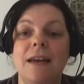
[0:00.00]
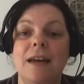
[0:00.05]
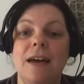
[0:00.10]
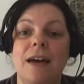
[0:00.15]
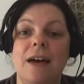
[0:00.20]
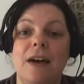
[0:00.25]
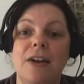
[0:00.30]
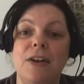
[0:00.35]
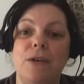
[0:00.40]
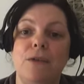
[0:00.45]

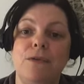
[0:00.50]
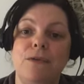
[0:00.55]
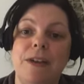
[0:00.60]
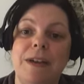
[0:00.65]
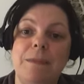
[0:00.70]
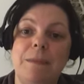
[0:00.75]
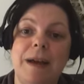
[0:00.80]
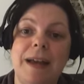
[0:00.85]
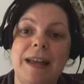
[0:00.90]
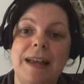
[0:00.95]
Your
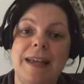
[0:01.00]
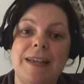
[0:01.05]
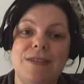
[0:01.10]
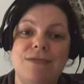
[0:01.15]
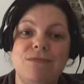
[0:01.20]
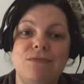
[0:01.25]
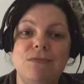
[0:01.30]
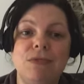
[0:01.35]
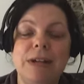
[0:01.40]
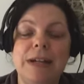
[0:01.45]
feedback is
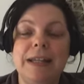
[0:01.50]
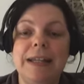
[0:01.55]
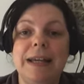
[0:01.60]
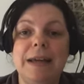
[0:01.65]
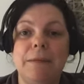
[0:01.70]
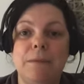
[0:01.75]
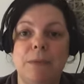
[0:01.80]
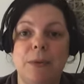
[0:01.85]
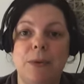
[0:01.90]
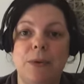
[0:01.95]
really
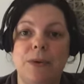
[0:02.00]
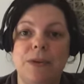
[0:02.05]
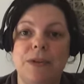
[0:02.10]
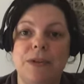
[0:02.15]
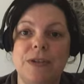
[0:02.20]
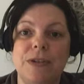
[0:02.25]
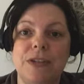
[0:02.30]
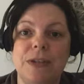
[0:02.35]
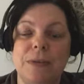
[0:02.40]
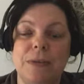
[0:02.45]
important
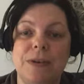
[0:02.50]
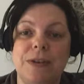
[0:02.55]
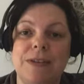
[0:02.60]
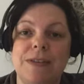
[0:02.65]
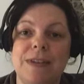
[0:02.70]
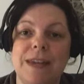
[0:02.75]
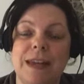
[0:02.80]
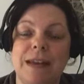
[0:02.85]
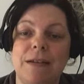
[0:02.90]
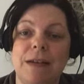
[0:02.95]
to us.
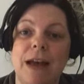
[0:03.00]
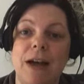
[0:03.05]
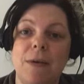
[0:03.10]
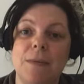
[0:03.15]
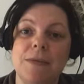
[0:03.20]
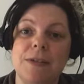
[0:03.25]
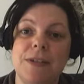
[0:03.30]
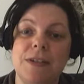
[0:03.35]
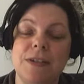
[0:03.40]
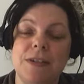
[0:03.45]
It
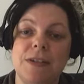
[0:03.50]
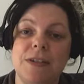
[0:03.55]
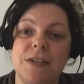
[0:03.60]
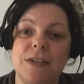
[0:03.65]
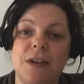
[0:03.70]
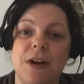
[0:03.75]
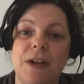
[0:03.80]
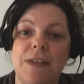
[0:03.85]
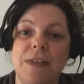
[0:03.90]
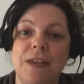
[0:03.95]
helps us
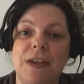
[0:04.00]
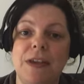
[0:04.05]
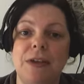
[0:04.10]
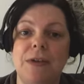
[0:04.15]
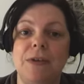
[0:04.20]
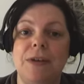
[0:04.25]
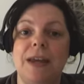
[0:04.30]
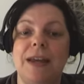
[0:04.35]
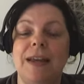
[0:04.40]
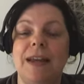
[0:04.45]
design the
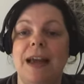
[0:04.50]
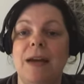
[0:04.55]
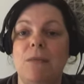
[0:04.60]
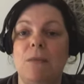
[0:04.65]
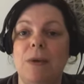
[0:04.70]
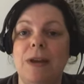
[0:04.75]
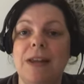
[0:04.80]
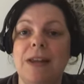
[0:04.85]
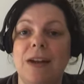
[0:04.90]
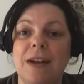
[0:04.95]
unit, and
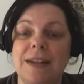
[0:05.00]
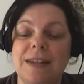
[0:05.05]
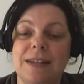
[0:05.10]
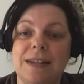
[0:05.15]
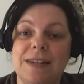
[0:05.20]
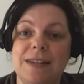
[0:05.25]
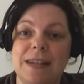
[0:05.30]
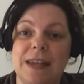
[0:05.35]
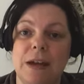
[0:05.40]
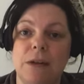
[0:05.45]
we like to
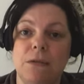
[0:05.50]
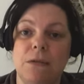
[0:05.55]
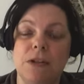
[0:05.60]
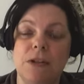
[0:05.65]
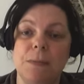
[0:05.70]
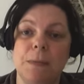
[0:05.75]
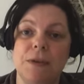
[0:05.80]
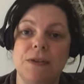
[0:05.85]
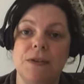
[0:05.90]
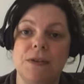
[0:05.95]
see a
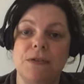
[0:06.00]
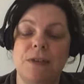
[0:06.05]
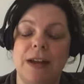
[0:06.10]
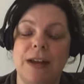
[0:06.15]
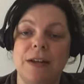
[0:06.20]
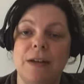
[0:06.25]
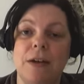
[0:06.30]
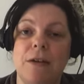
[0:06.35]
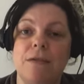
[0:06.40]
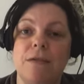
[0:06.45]
response rate
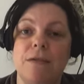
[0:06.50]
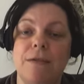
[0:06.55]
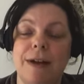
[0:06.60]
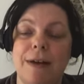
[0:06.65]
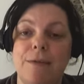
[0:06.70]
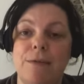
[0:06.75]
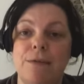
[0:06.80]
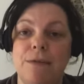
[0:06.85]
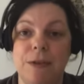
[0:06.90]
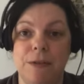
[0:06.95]
of around
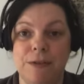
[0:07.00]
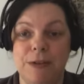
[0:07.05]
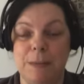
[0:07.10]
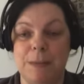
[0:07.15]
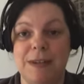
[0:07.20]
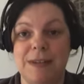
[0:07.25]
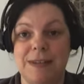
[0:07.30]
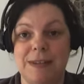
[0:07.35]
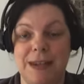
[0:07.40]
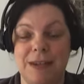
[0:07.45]

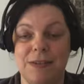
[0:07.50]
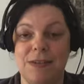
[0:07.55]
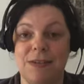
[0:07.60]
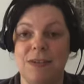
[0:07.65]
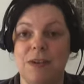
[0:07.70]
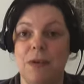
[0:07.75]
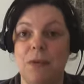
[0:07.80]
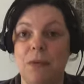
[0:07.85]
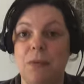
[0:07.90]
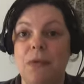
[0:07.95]
50%
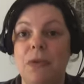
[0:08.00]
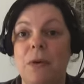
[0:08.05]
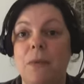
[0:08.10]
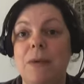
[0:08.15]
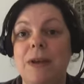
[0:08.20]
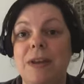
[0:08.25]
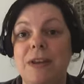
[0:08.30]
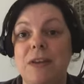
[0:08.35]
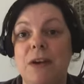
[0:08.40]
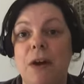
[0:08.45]
so that
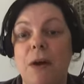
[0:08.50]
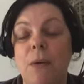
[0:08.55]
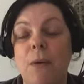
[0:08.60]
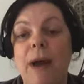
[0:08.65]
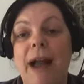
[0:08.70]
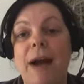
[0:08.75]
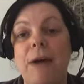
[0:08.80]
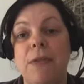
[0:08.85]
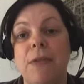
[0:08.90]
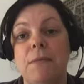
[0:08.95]
we know
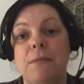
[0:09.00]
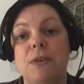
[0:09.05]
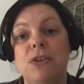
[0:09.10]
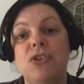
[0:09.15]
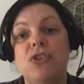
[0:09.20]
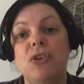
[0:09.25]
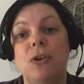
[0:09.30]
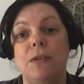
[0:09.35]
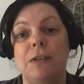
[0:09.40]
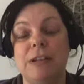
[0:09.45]
how the
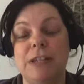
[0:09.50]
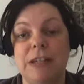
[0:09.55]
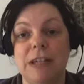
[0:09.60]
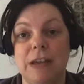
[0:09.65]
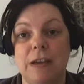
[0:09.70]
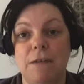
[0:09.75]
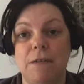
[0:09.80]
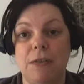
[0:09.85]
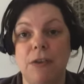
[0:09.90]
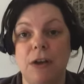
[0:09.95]
majority
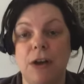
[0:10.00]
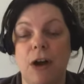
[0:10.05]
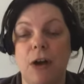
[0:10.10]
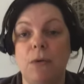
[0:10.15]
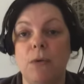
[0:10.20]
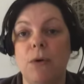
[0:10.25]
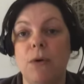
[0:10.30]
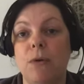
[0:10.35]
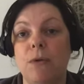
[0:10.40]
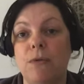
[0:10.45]
of the
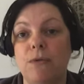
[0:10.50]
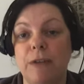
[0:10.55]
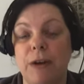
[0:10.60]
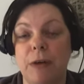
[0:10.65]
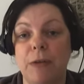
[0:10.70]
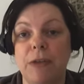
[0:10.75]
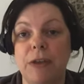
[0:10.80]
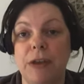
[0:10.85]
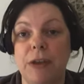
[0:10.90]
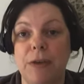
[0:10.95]
cohort
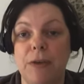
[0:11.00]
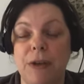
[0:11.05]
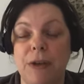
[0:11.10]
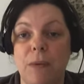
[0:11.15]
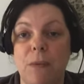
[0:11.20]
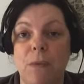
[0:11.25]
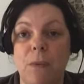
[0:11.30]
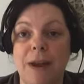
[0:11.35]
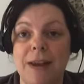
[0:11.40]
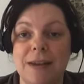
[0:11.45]
felt the unit
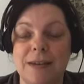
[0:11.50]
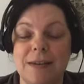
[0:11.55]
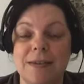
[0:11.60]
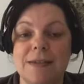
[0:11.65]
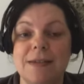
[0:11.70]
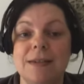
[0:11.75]
went.